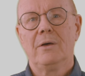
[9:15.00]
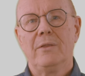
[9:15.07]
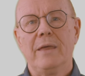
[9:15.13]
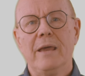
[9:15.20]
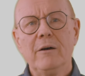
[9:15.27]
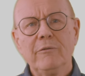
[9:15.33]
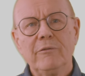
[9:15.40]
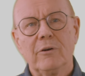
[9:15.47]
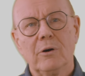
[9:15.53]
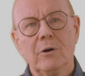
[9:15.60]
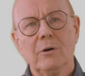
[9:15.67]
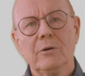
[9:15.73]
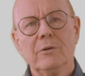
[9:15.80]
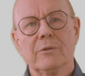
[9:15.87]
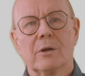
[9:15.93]

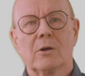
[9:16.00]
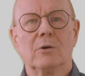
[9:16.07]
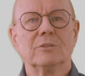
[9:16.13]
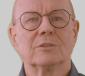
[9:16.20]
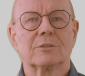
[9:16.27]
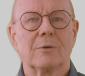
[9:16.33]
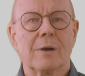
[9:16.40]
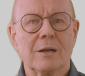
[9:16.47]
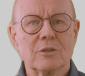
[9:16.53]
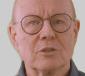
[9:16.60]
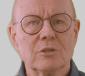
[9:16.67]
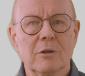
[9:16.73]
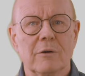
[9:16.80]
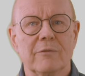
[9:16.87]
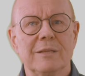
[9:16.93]
Therefore, the
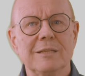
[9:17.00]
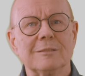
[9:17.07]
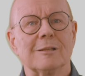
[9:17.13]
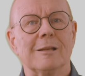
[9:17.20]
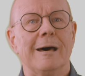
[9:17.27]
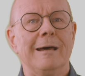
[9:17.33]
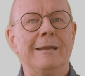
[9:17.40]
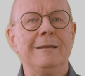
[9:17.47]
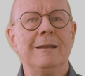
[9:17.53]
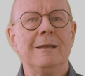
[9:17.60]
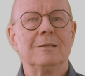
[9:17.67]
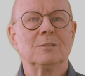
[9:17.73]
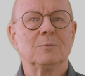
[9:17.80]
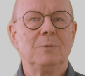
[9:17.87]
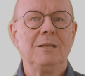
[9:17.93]
construction of this line
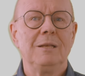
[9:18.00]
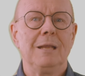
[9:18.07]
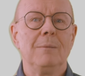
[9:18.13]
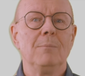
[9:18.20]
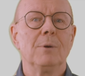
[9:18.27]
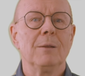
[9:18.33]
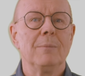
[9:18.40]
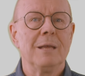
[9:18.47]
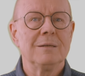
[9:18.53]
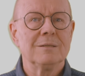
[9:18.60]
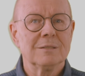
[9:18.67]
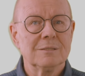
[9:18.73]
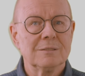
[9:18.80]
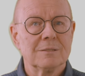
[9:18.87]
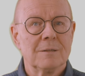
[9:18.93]
has been
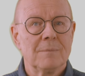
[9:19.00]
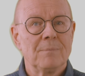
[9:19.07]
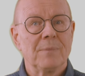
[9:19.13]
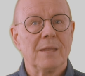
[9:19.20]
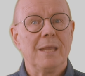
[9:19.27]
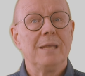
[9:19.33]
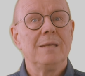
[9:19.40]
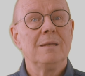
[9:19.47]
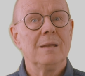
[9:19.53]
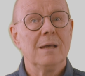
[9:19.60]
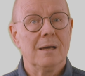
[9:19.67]
implemented in